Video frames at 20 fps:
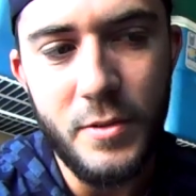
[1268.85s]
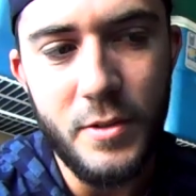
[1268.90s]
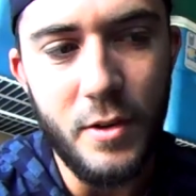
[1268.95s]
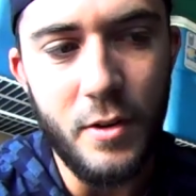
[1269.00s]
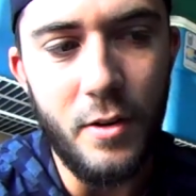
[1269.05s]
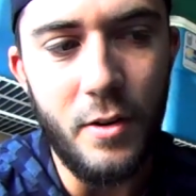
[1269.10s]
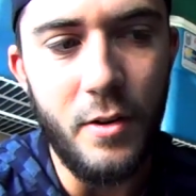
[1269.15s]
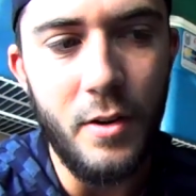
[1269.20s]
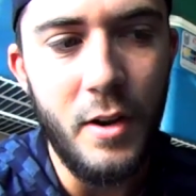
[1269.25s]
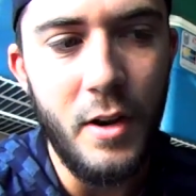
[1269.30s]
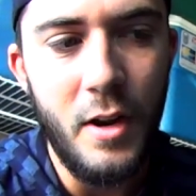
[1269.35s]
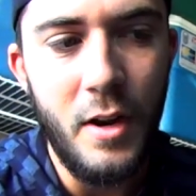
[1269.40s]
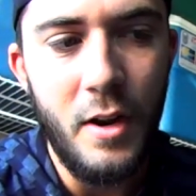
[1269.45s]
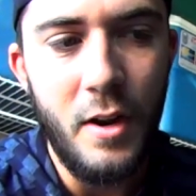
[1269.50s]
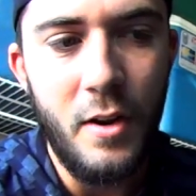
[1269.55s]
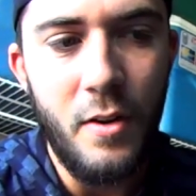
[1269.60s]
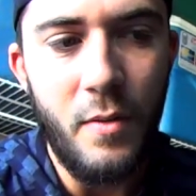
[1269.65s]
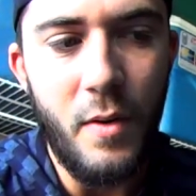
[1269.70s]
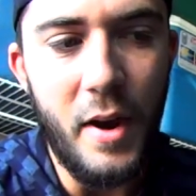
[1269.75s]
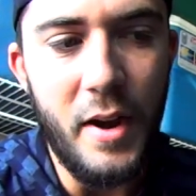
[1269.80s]
So
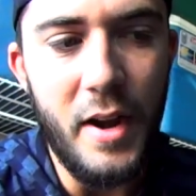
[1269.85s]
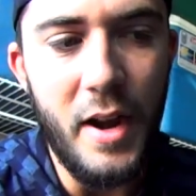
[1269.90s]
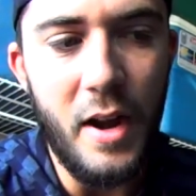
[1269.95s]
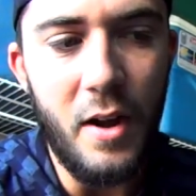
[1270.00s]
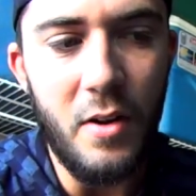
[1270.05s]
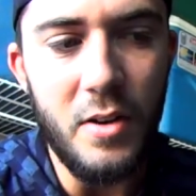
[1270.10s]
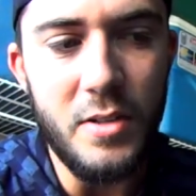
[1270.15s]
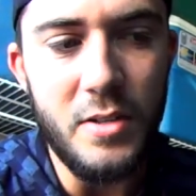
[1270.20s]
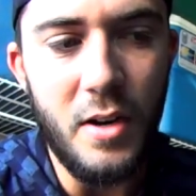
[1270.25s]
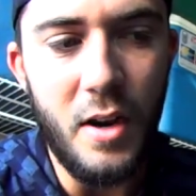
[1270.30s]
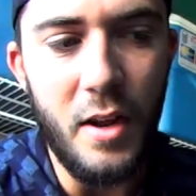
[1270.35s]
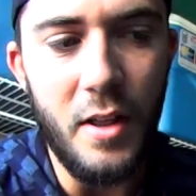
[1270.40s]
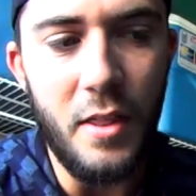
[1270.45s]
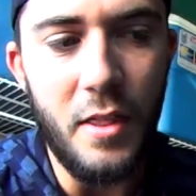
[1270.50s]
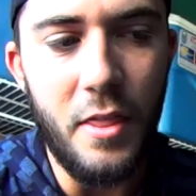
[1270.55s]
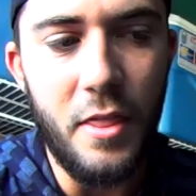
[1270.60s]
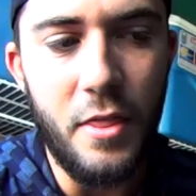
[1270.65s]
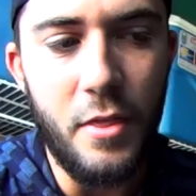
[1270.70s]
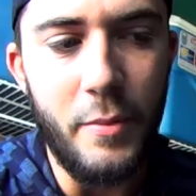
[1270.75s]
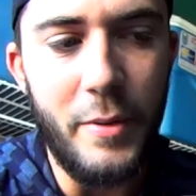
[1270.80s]
right now it's
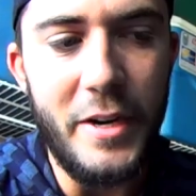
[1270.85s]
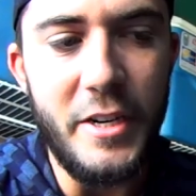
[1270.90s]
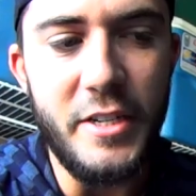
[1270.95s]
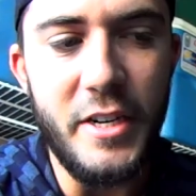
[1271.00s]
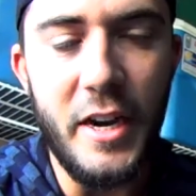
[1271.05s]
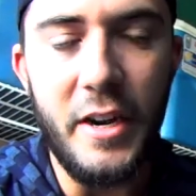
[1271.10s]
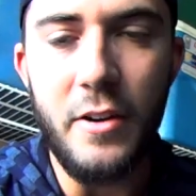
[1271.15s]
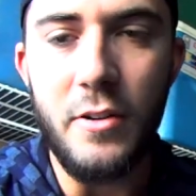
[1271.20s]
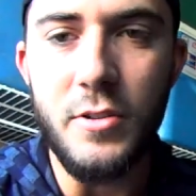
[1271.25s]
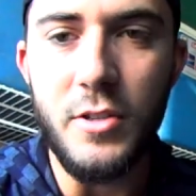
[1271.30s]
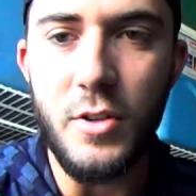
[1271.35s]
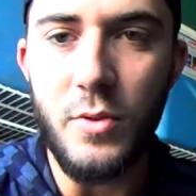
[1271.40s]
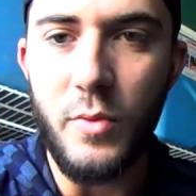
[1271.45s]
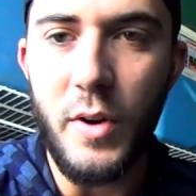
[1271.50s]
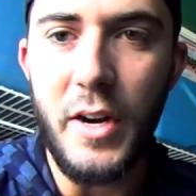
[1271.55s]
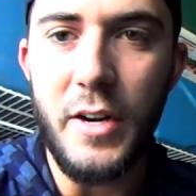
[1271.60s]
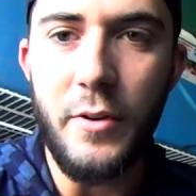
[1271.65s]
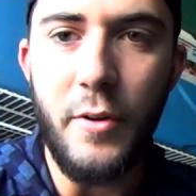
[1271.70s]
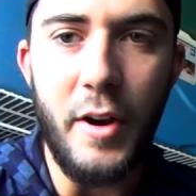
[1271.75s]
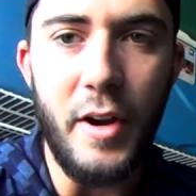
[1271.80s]
on 3 channels, so
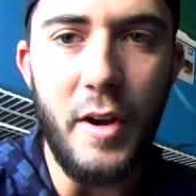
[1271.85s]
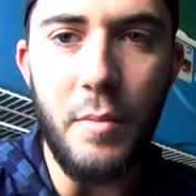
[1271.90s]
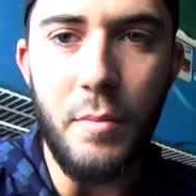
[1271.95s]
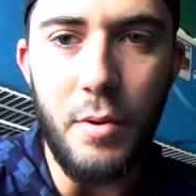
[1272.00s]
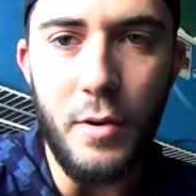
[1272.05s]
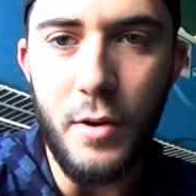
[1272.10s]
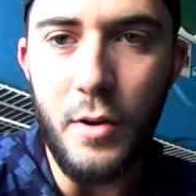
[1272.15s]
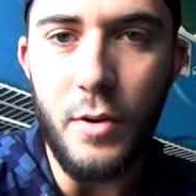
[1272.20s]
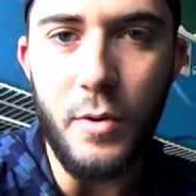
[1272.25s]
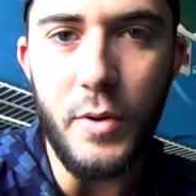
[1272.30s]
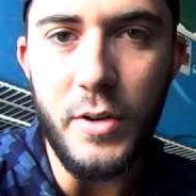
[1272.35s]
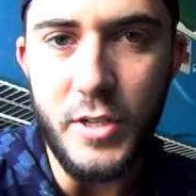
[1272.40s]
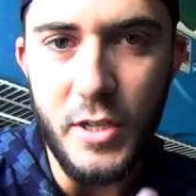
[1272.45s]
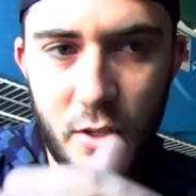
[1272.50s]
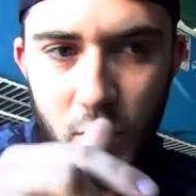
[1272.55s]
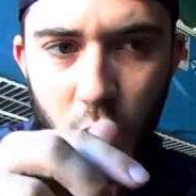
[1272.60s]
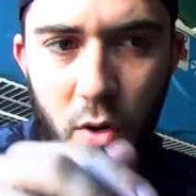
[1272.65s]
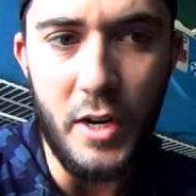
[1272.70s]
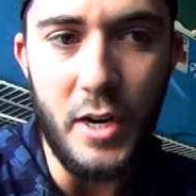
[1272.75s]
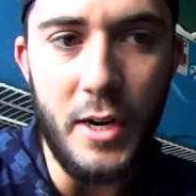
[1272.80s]
red, green, and blue, which
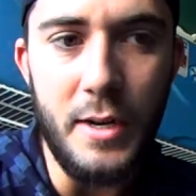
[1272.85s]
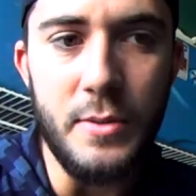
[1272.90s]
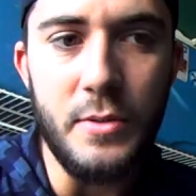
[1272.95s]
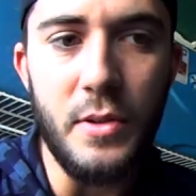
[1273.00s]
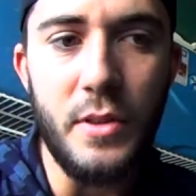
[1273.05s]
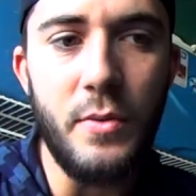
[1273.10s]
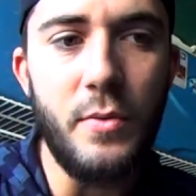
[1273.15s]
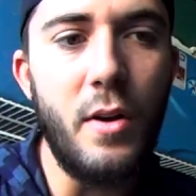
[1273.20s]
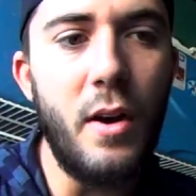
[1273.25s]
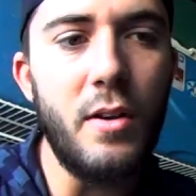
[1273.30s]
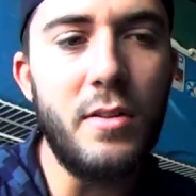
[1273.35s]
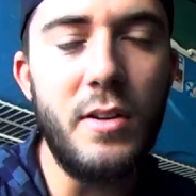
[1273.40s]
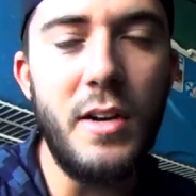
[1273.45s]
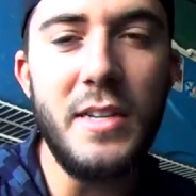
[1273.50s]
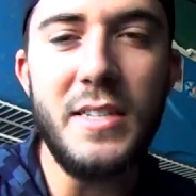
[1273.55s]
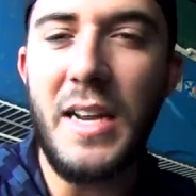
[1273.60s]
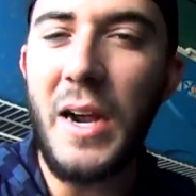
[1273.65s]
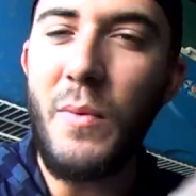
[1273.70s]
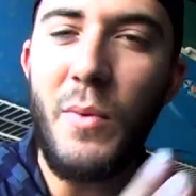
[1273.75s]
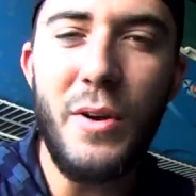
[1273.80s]
is what comes with the rock
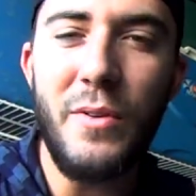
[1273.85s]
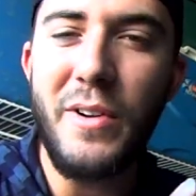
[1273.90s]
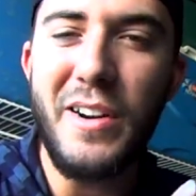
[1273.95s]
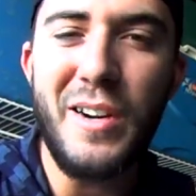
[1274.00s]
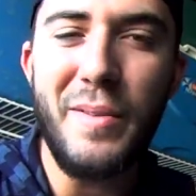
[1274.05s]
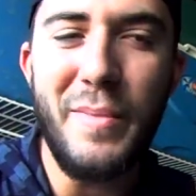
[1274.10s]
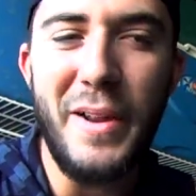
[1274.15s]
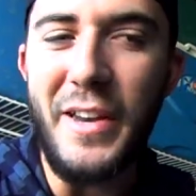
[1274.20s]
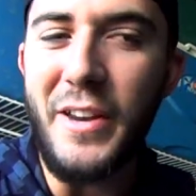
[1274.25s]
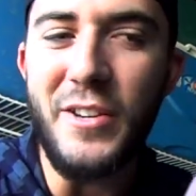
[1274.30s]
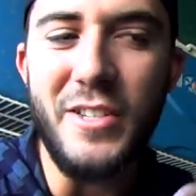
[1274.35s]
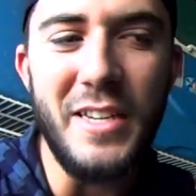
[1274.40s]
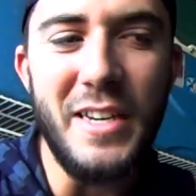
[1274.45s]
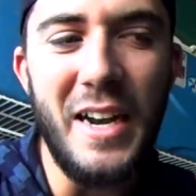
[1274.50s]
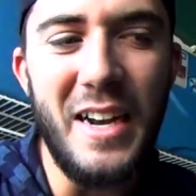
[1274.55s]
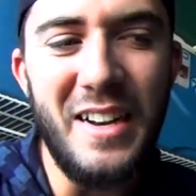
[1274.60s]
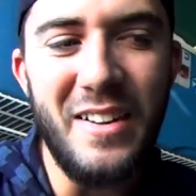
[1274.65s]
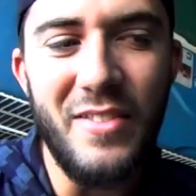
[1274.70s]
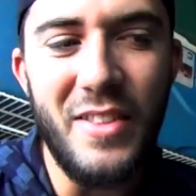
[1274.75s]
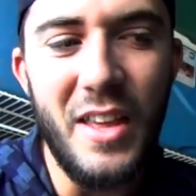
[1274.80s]
lights. I wouldn't recommend using
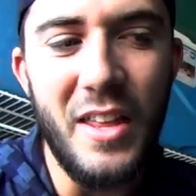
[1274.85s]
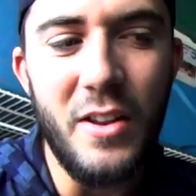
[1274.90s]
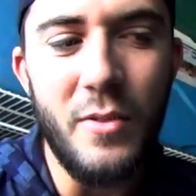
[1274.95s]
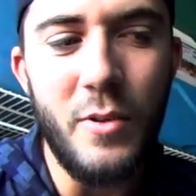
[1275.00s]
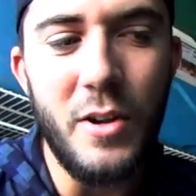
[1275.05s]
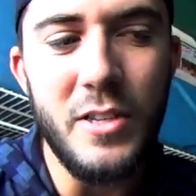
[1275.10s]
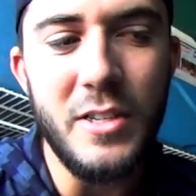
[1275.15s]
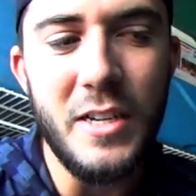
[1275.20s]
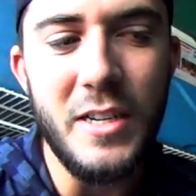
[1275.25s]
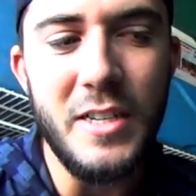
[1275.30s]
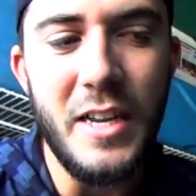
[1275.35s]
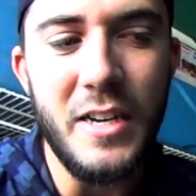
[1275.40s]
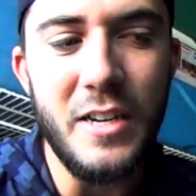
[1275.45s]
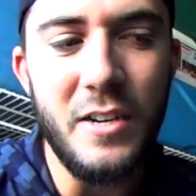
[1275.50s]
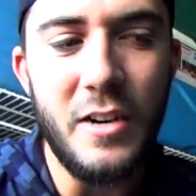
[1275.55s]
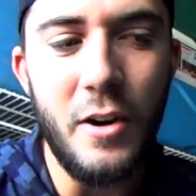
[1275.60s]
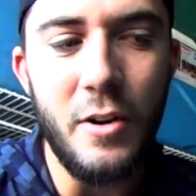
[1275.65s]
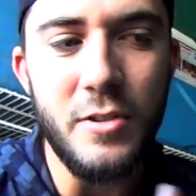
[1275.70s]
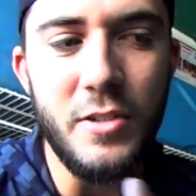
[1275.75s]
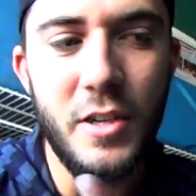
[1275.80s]
any of the other ones because
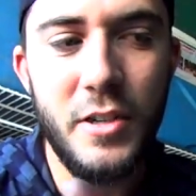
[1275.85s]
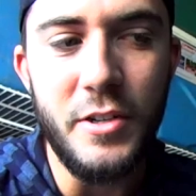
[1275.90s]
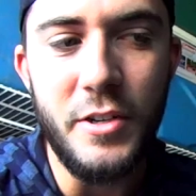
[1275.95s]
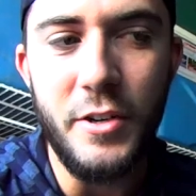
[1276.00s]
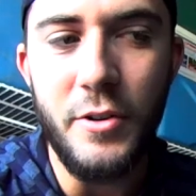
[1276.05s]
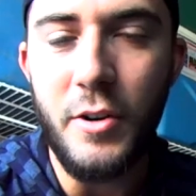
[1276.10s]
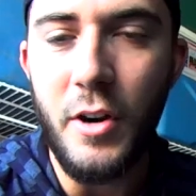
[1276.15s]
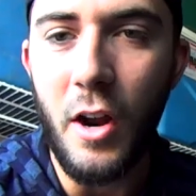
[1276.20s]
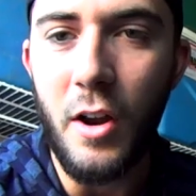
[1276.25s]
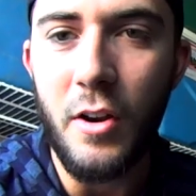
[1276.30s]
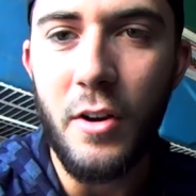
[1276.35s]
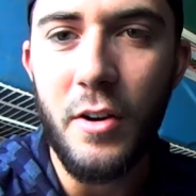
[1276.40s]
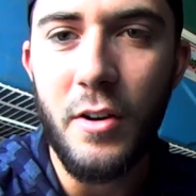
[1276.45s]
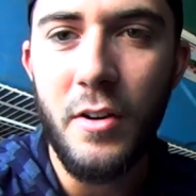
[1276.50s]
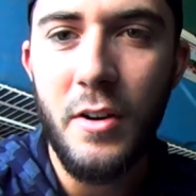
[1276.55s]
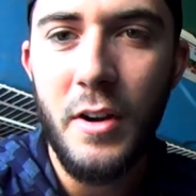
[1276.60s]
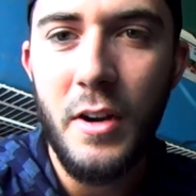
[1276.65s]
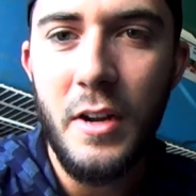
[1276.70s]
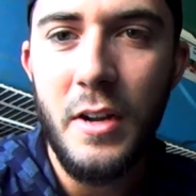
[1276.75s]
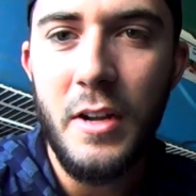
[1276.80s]
that goes to 2 color.
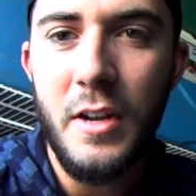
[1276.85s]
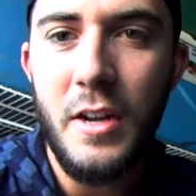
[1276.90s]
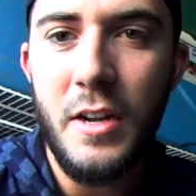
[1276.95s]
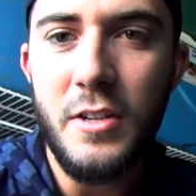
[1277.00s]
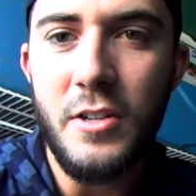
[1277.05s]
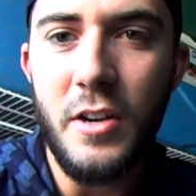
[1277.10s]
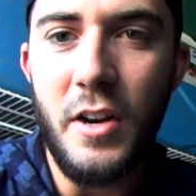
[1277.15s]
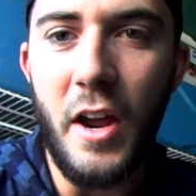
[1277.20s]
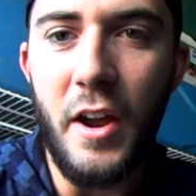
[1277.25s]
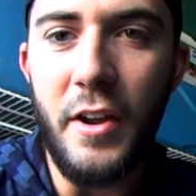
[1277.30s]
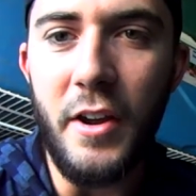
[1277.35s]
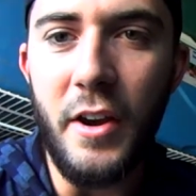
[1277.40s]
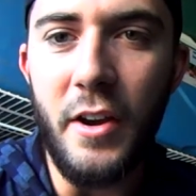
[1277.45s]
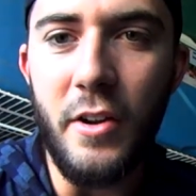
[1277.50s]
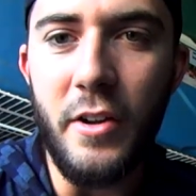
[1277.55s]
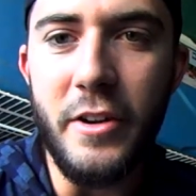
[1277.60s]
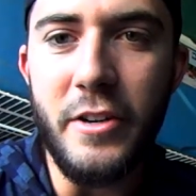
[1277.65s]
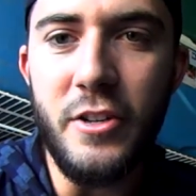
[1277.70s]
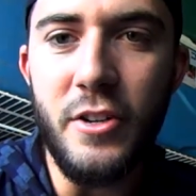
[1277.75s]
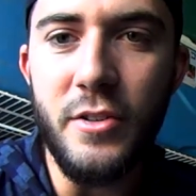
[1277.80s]
So now you can
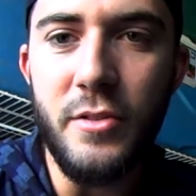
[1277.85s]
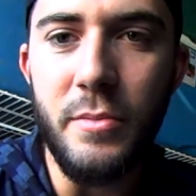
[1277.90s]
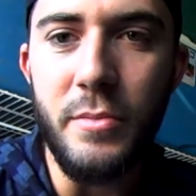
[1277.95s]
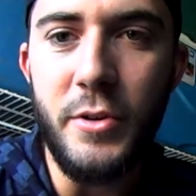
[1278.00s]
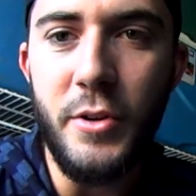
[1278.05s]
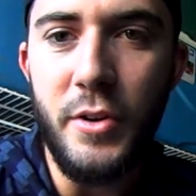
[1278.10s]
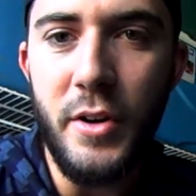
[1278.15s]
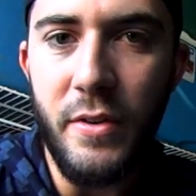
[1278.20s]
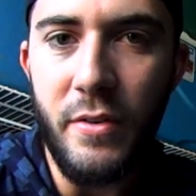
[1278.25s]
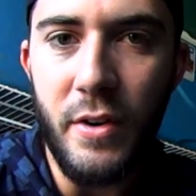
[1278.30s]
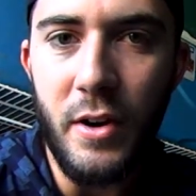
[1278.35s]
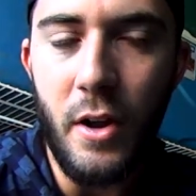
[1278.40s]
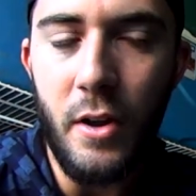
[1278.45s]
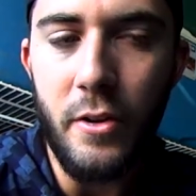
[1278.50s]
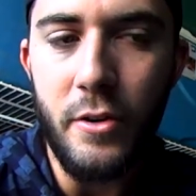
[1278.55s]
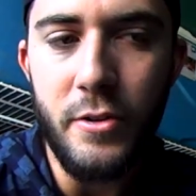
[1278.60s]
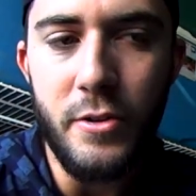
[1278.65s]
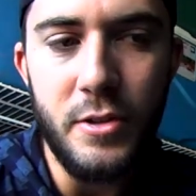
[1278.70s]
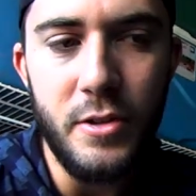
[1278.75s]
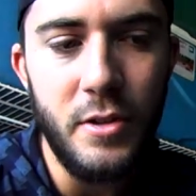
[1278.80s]
only choose from 2 different
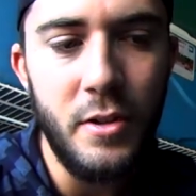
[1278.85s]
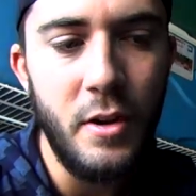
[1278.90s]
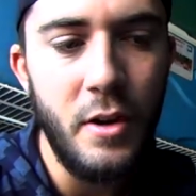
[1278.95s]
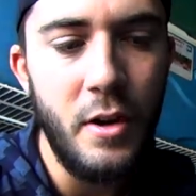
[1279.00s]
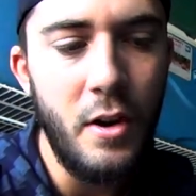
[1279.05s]
colors.